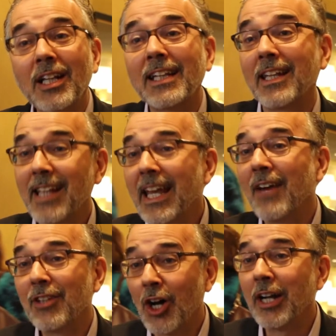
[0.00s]
a lot that they
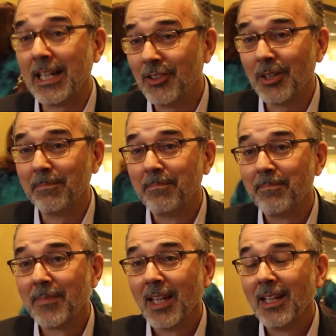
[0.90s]
haven't gone into.
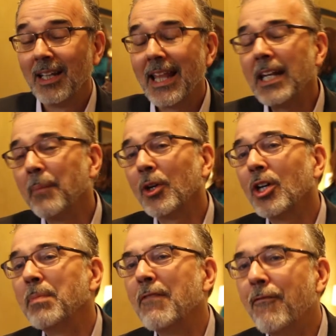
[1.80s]
That number
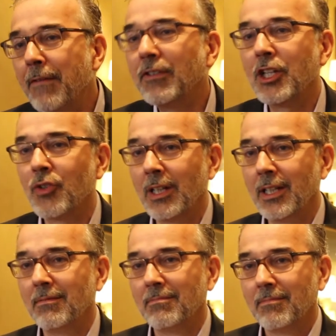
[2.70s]
could be 50 trillion.
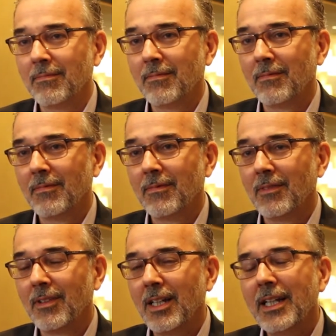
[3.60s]

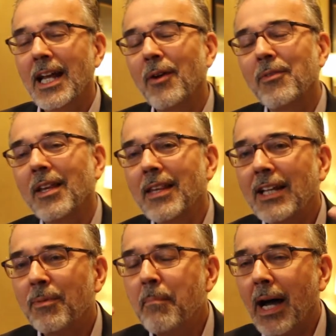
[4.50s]
Now, th
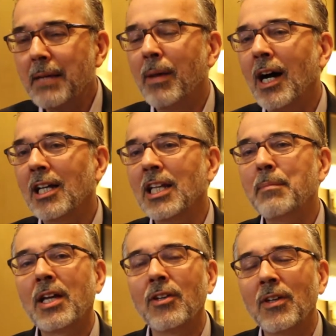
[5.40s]
that's mind boggling
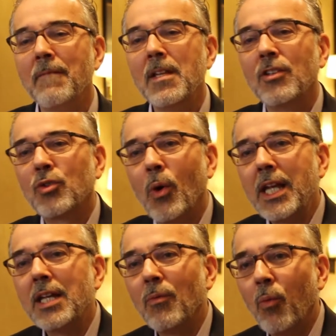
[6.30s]
because
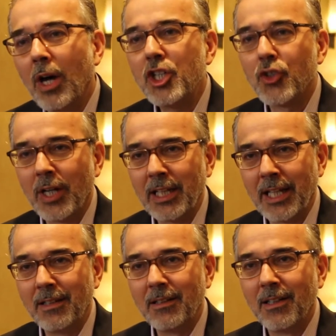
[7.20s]
21
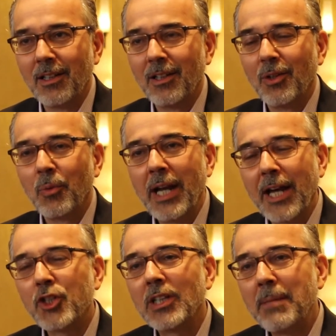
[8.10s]
trillion would
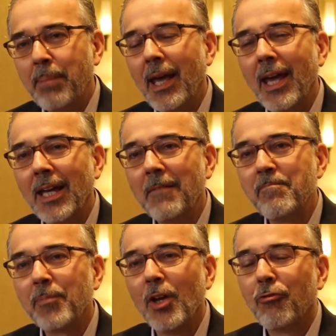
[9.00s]
actually pay
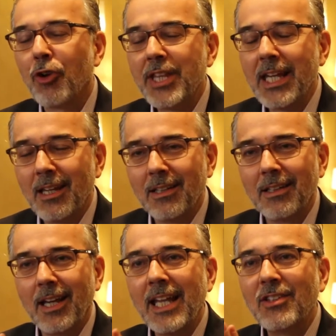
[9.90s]
for the
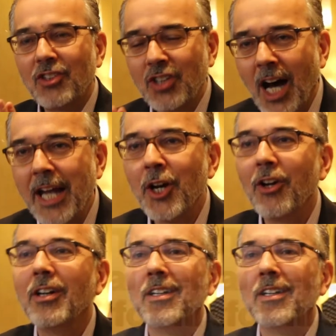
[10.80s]
entire